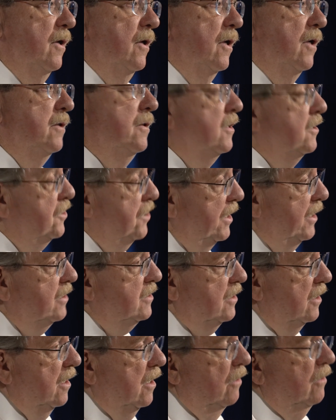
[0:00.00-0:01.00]
the
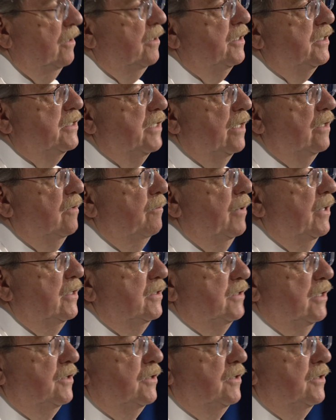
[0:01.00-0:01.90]
genes encoding these antibodies, I